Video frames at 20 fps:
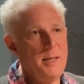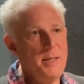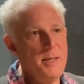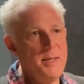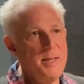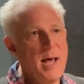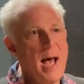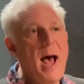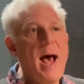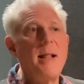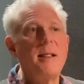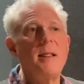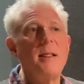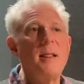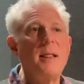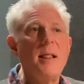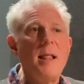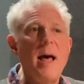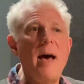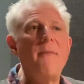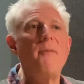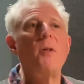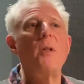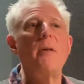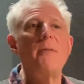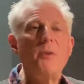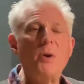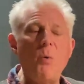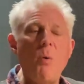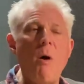that level
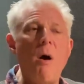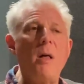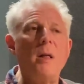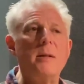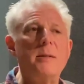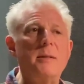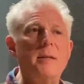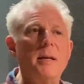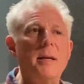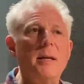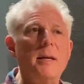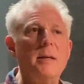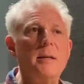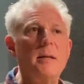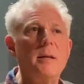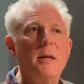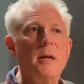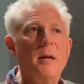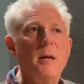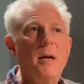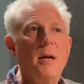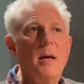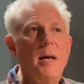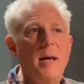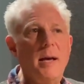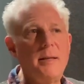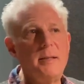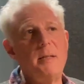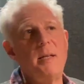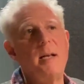of quality
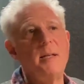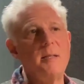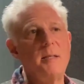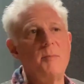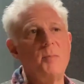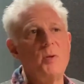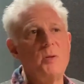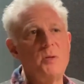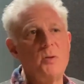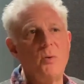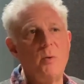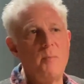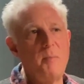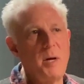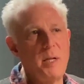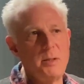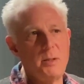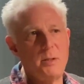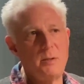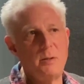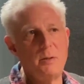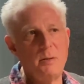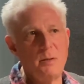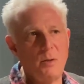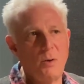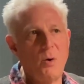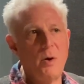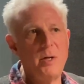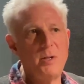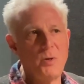accessible to a much
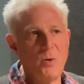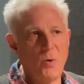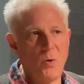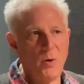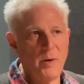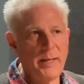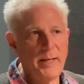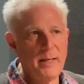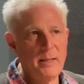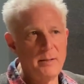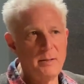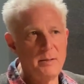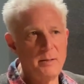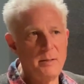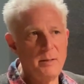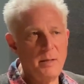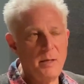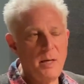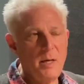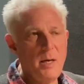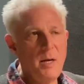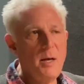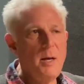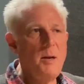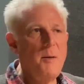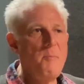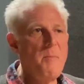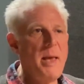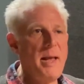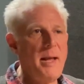larger audience,
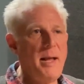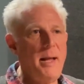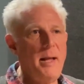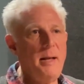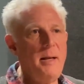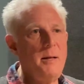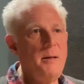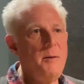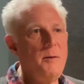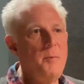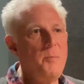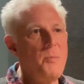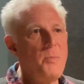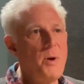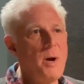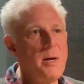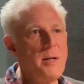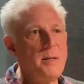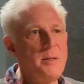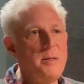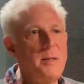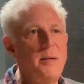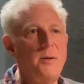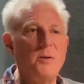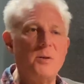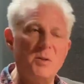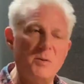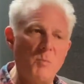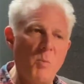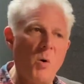making products that are
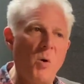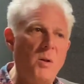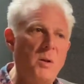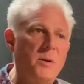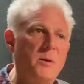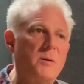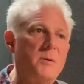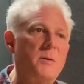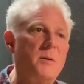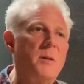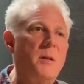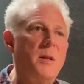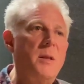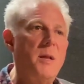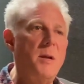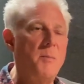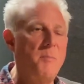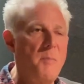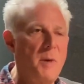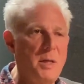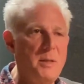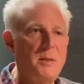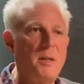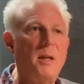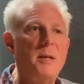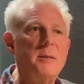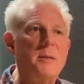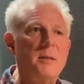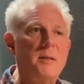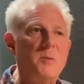smaller, that are much
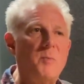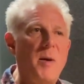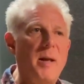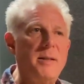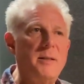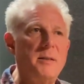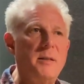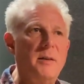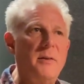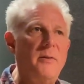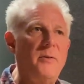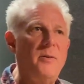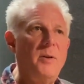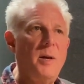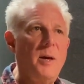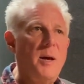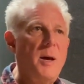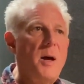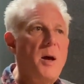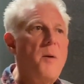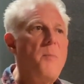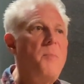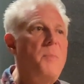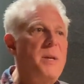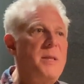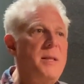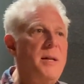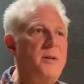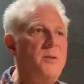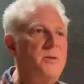less expensive,
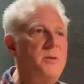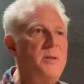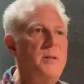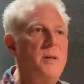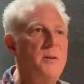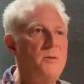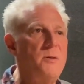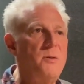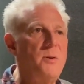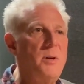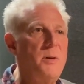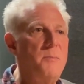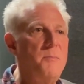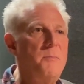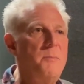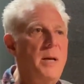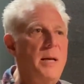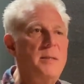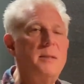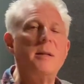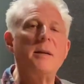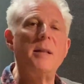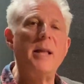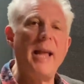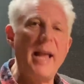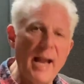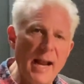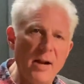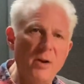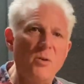but that are still basically
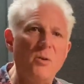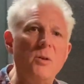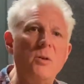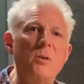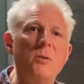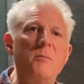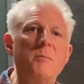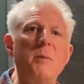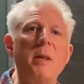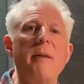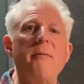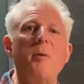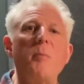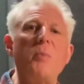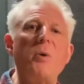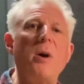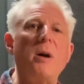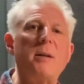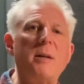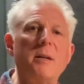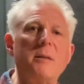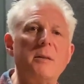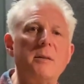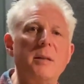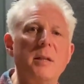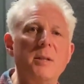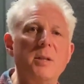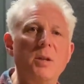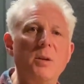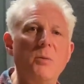heirloom level products
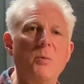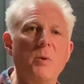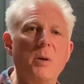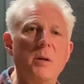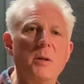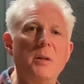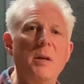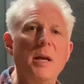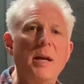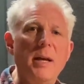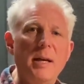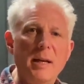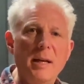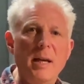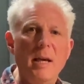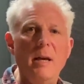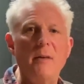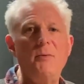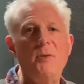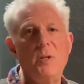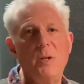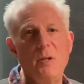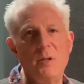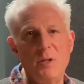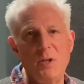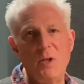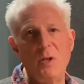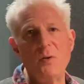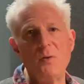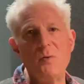that you would give to your
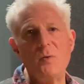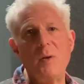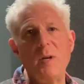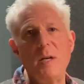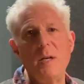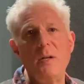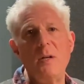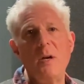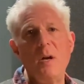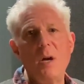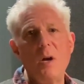children